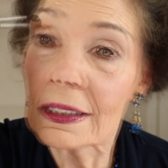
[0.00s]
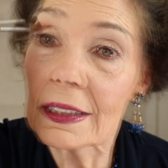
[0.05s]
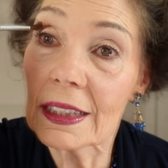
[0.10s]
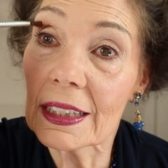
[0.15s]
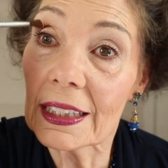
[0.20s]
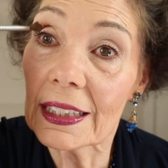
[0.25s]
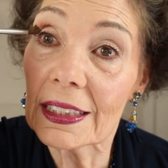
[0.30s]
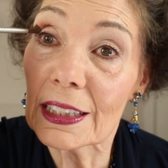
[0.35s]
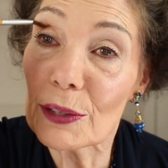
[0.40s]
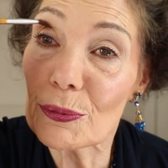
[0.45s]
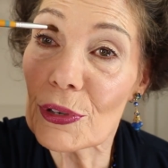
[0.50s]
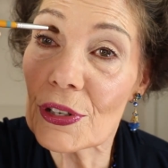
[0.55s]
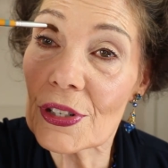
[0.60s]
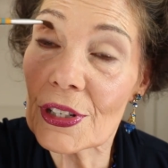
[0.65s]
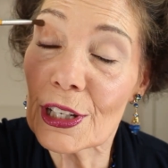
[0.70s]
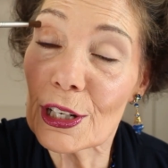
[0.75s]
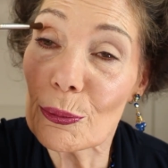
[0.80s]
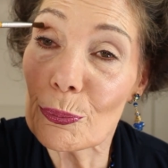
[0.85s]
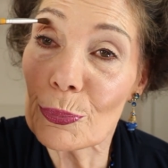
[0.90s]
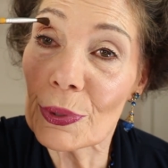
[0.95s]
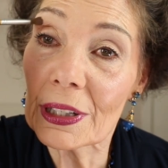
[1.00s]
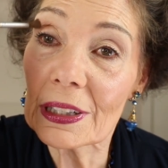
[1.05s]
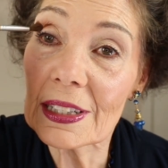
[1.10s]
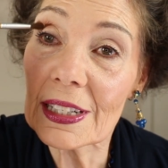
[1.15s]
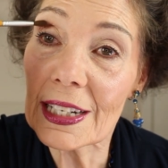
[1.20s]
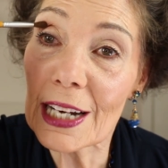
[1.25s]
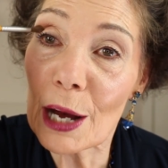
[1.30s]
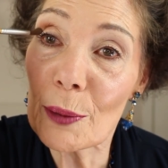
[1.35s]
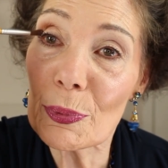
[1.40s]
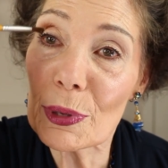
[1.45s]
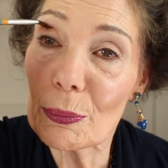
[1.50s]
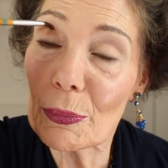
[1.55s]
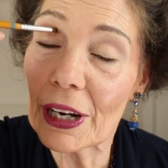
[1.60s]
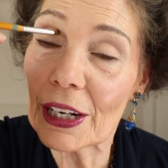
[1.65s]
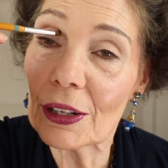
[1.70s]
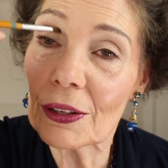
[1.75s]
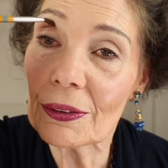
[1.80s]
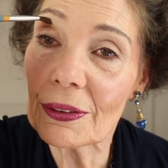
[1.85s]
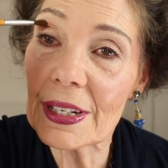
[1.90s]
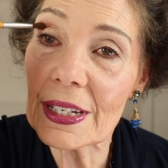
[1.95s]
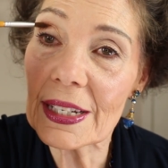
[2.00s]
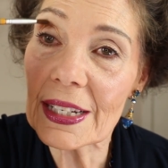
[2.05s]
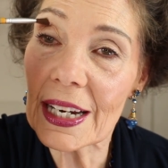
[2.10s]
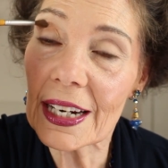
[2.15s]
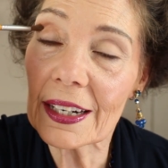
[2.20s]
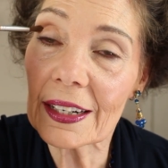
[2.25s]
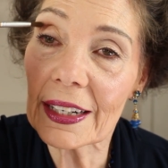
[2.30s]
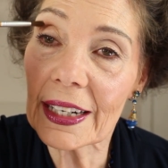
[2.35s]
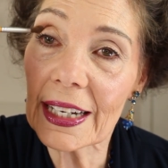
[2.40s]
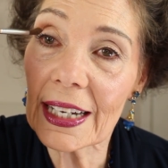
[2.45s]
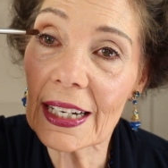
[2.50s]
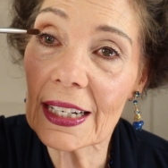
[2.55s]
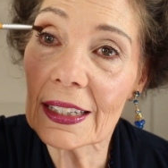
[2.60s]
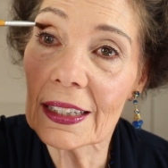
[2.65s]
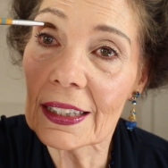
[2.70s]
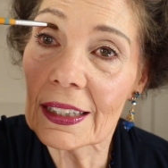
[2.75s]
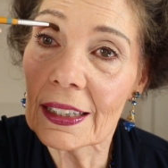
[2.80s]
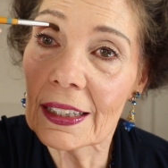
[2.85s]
And I'm just going to build it up in my crease area,